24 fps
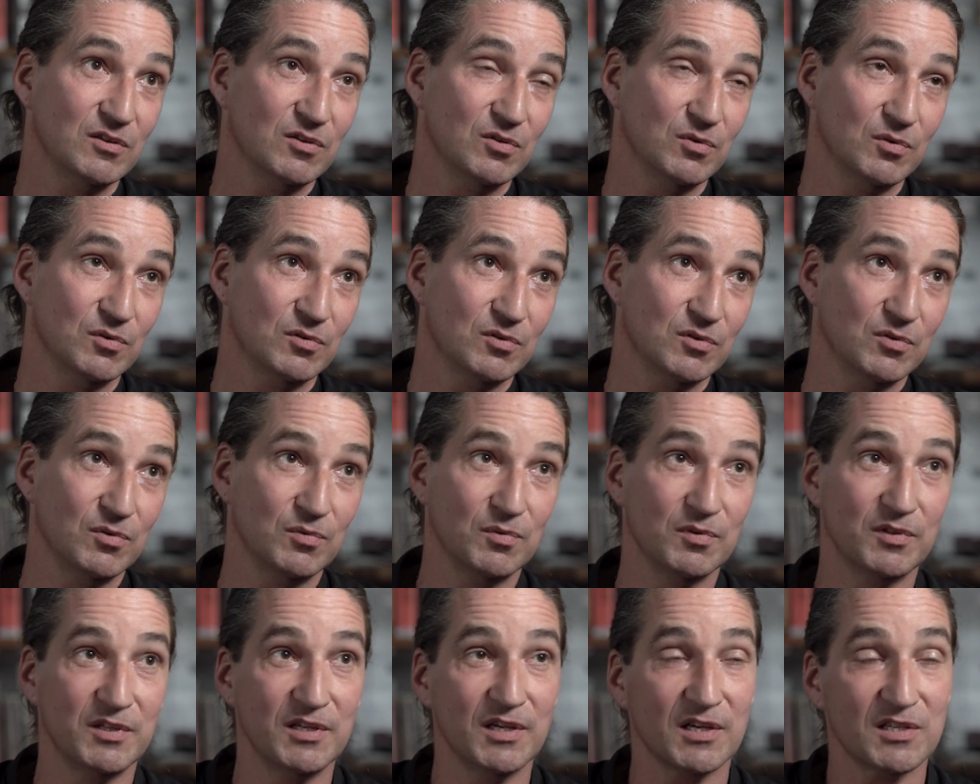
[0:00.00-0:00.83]

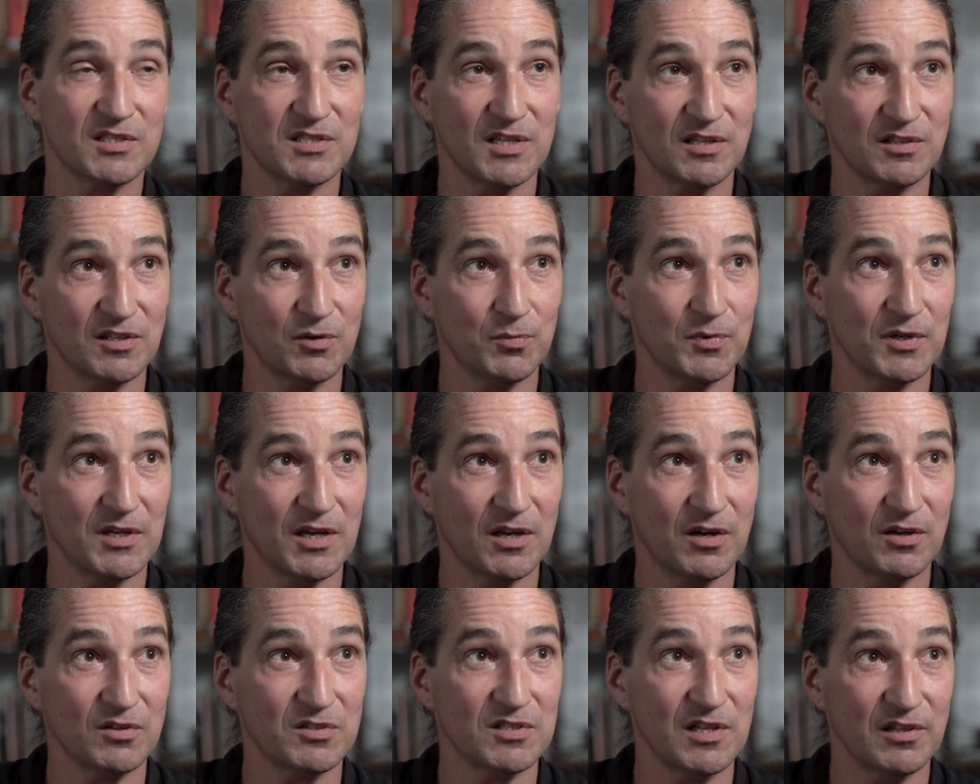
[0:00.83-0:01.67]
to the extent that we
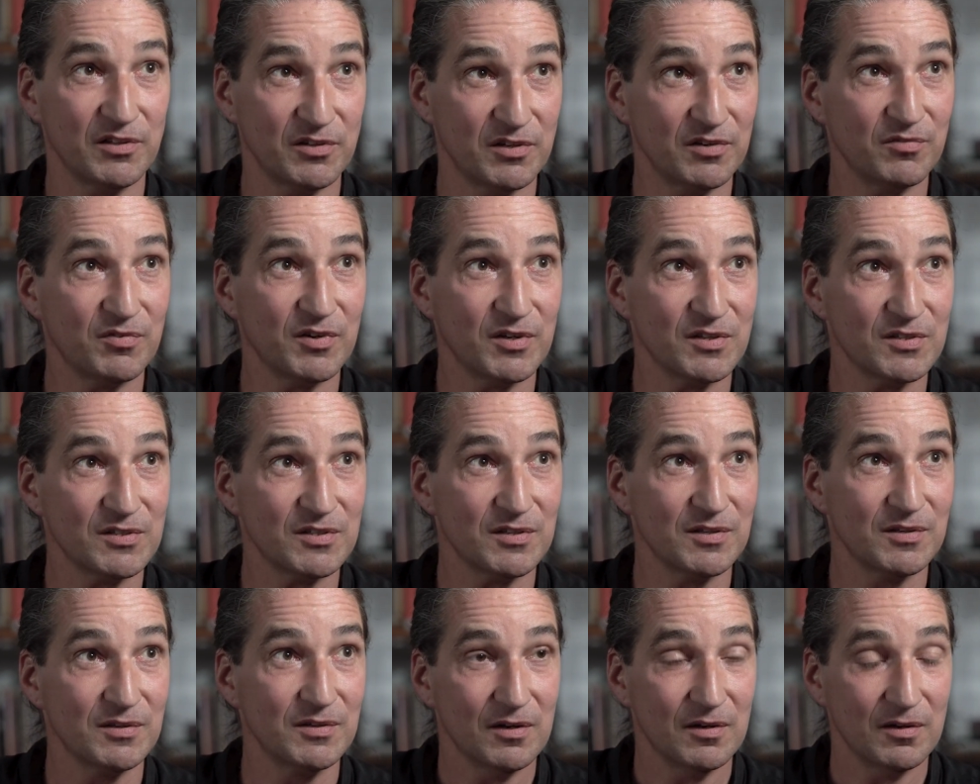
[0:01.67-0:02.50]
cannot tell the
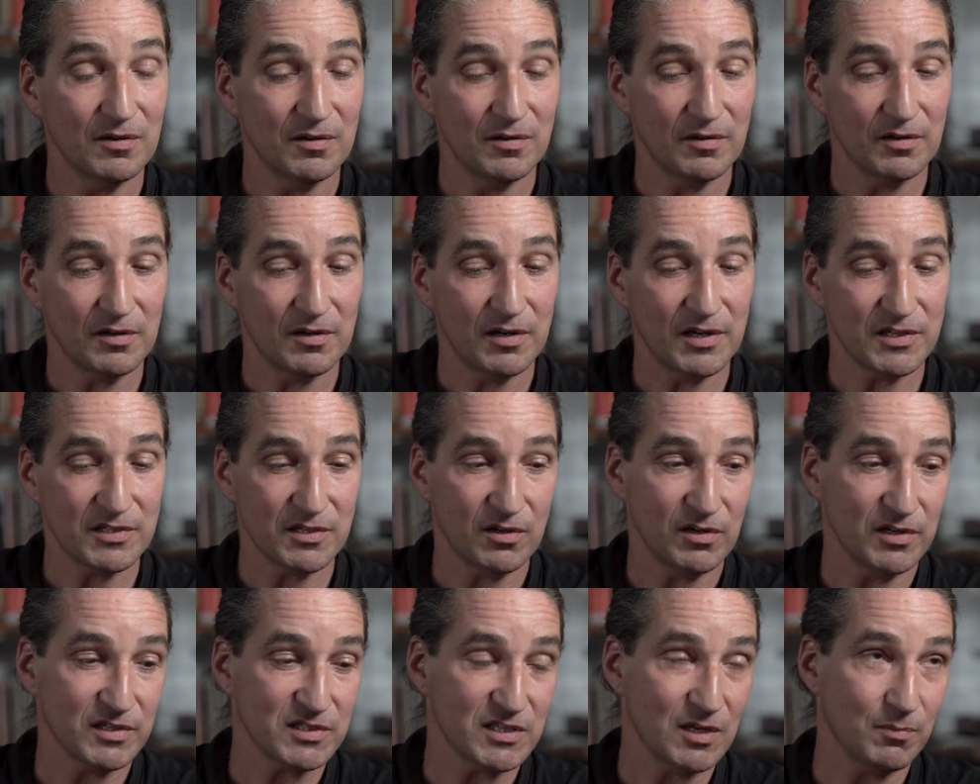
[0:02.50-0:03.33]
difference.
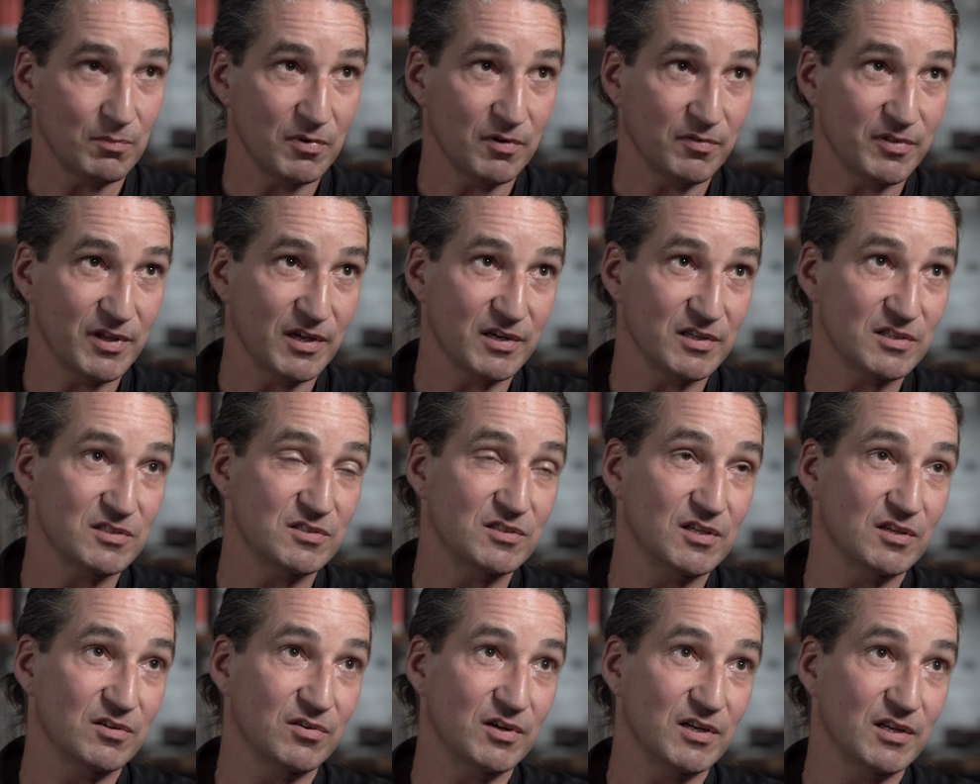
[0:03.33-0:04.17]
Classical example of that is
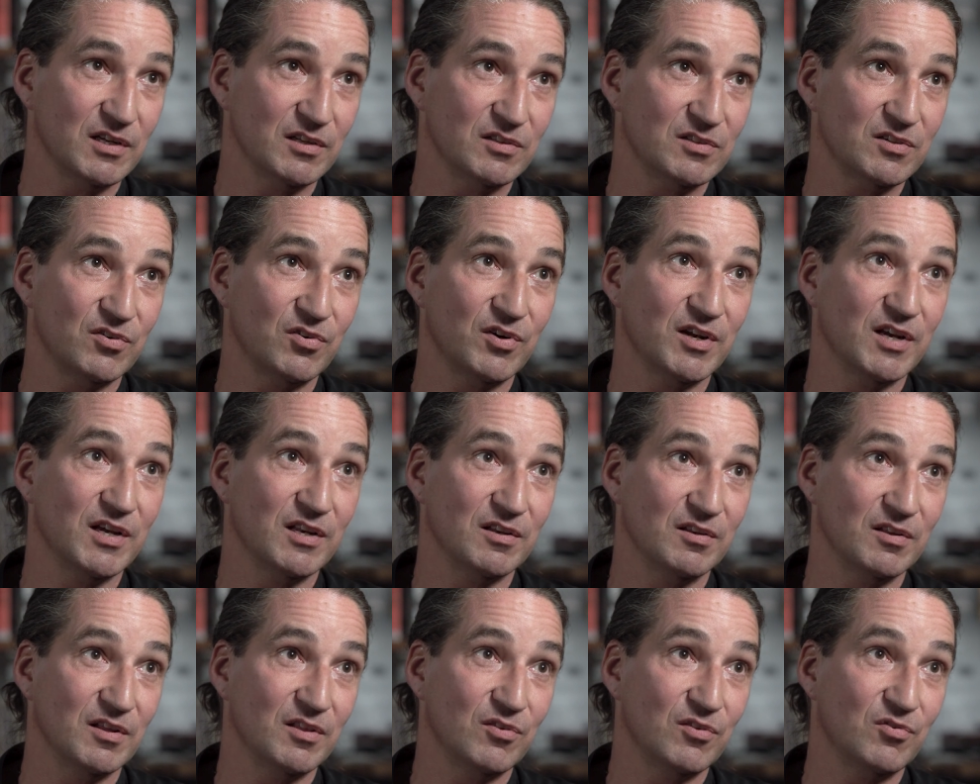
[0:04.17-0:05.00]
generating
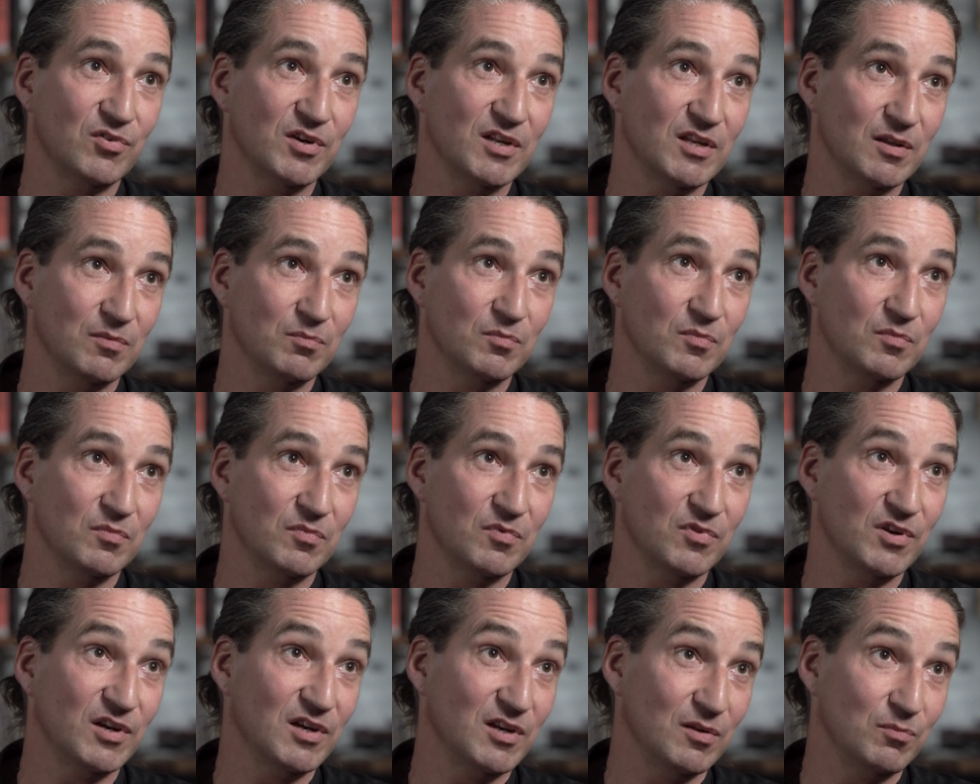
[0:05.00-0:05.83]
terrain in
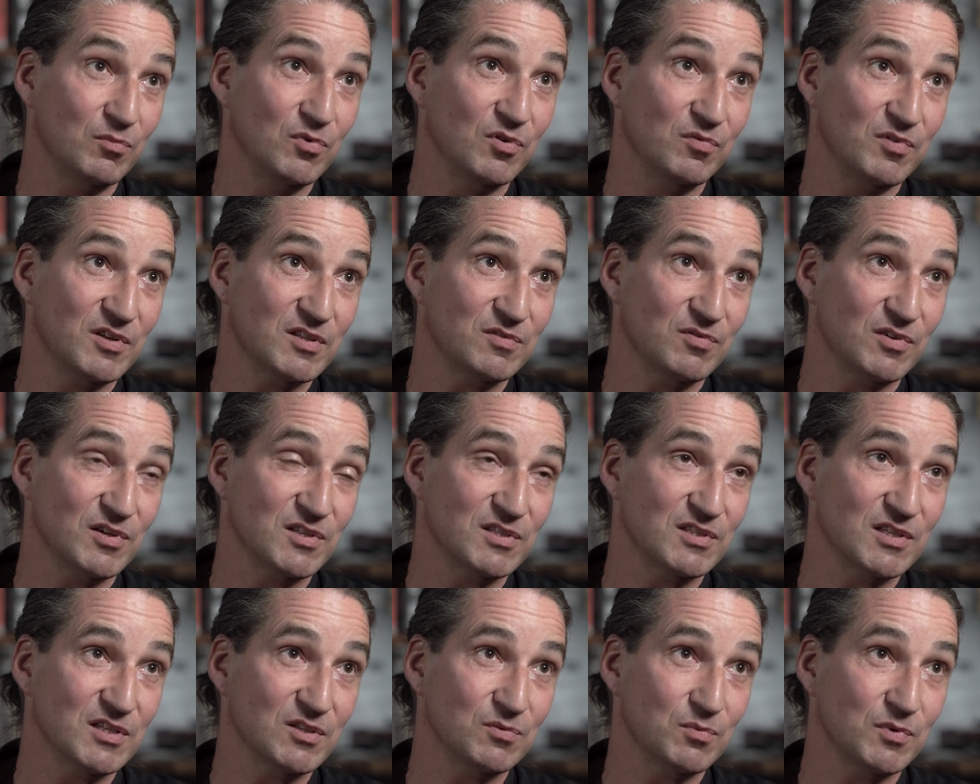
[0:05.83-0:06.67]
3D movies, for
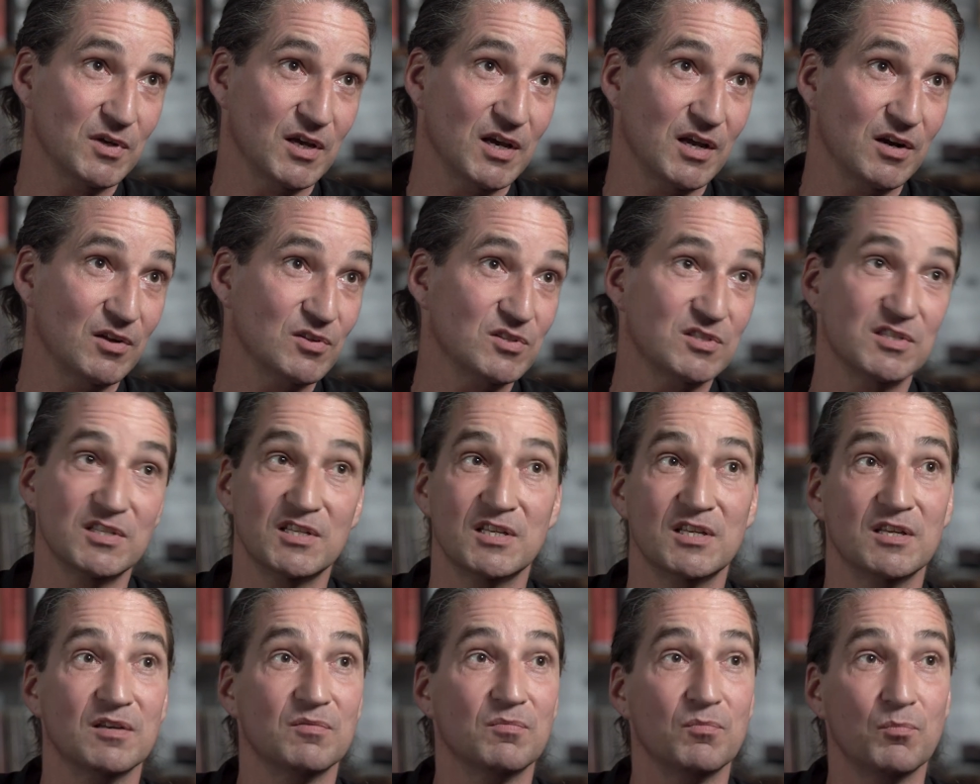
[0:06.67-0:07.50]
instance. We cannot
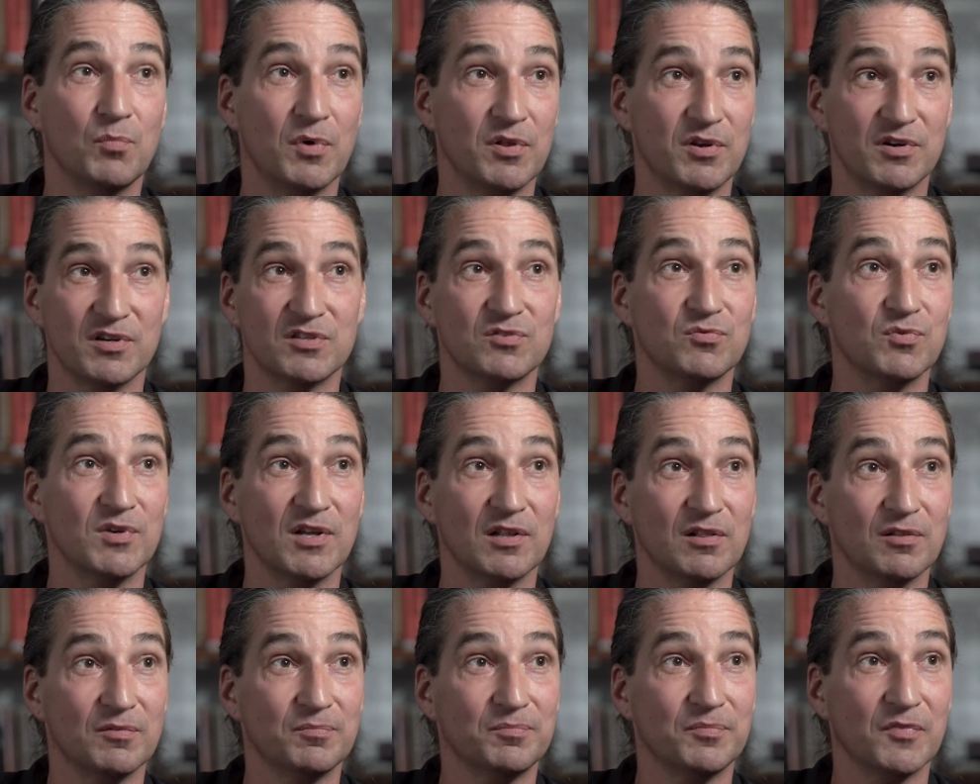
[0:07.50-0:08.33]
see whether it's
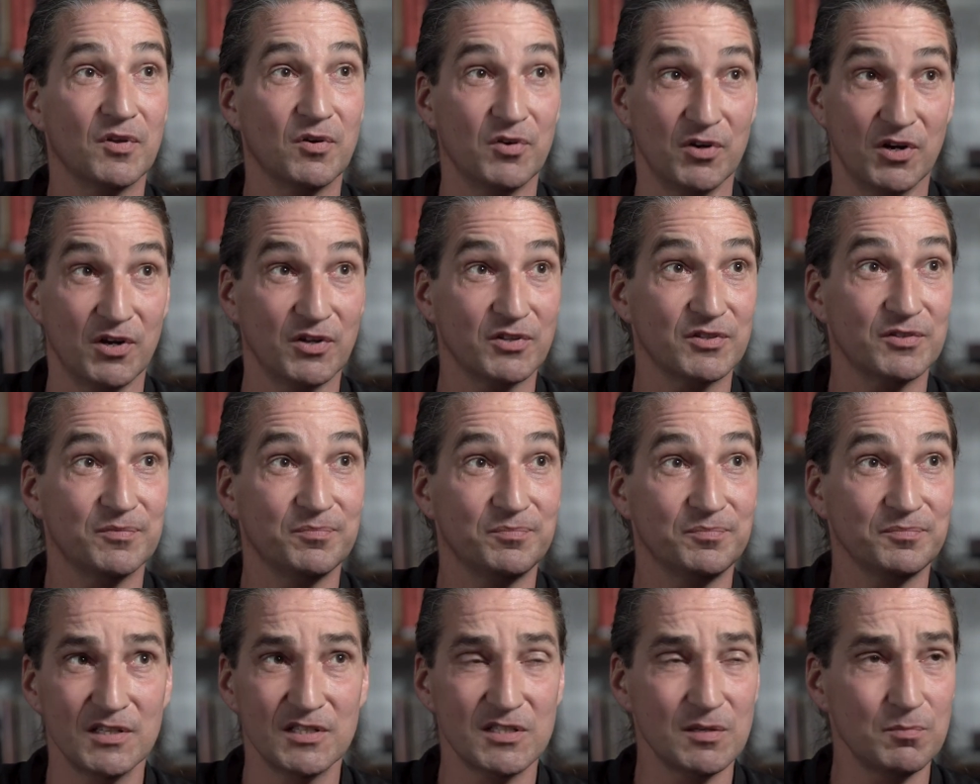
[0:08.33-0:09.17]
real or not.
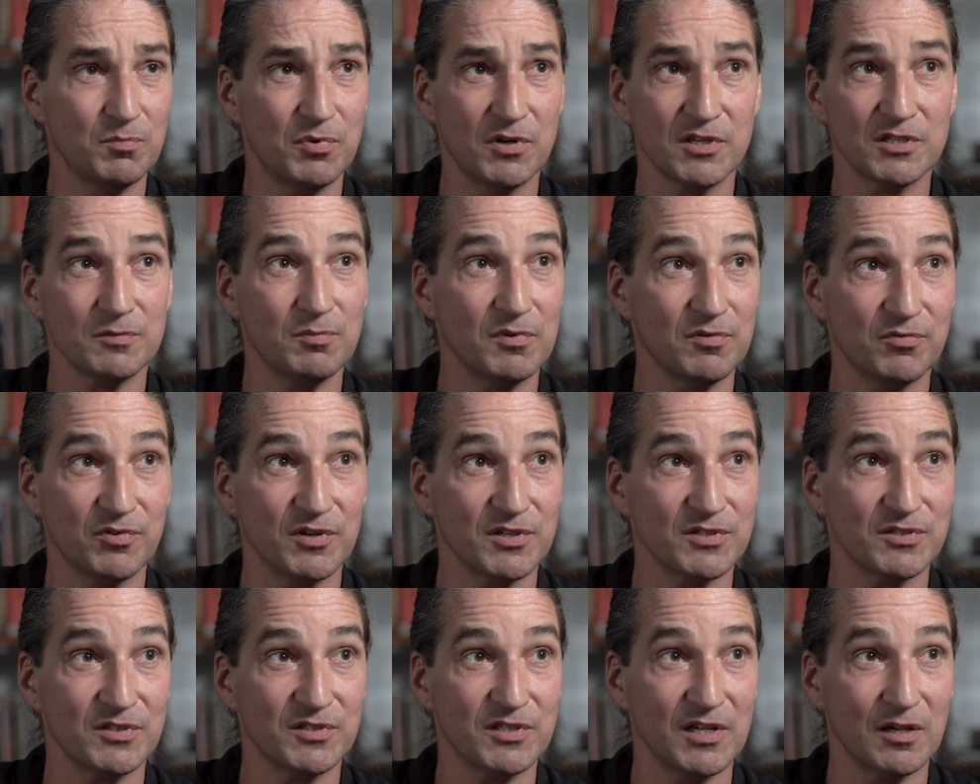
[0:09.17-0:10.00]
It's impossible for
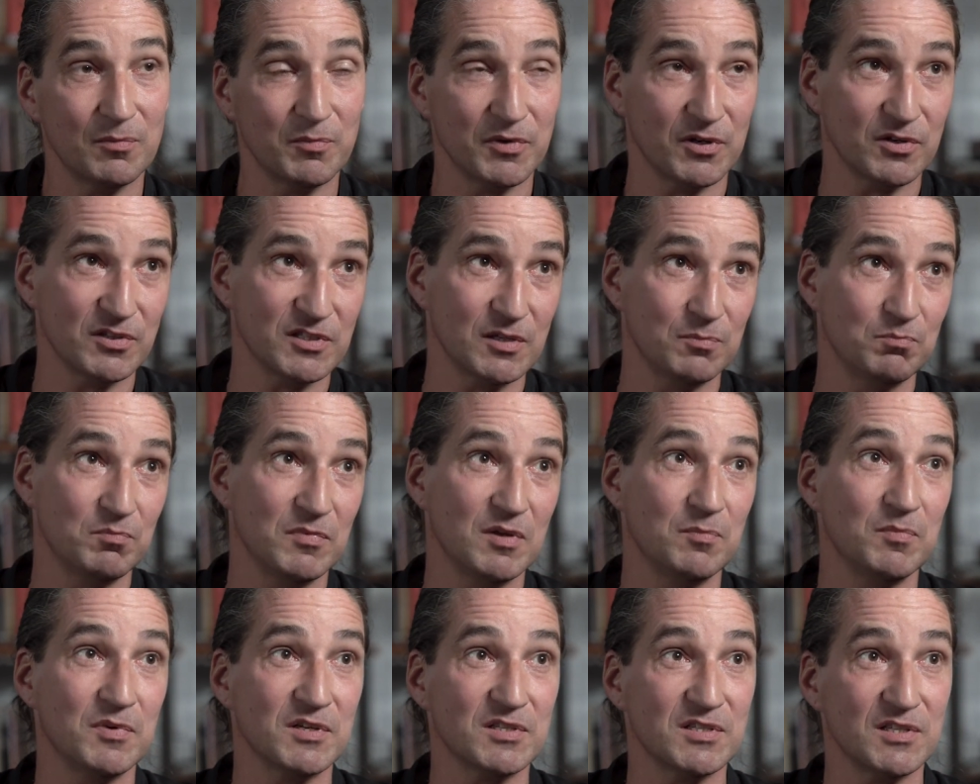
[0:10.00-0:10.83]
us to tell because it
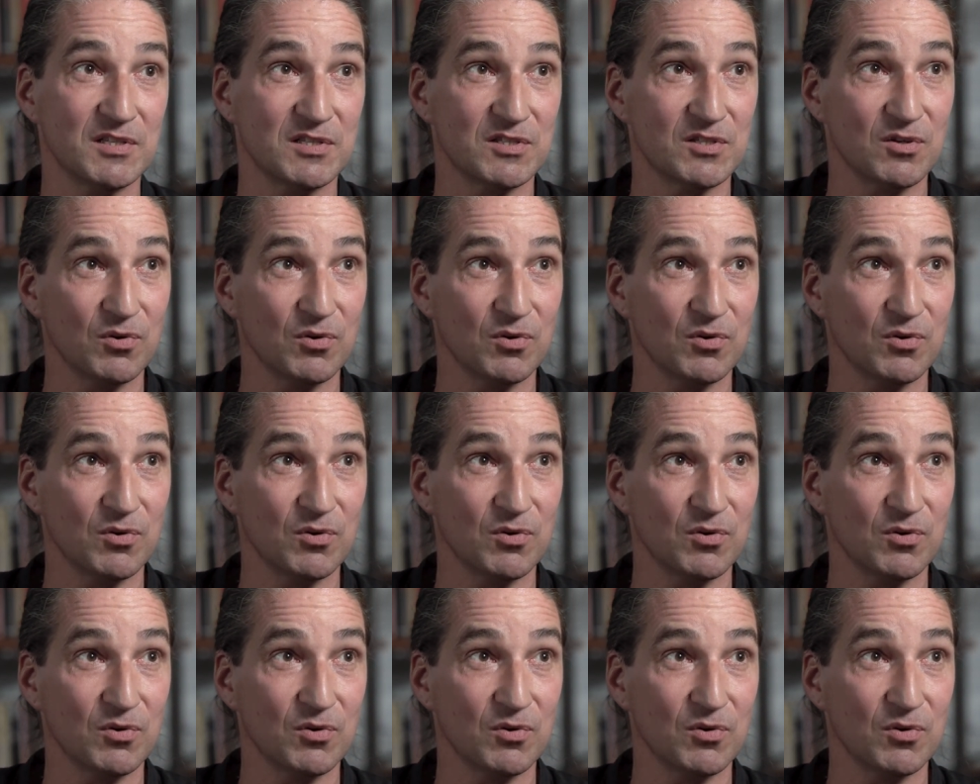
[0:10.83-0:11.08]
mimics it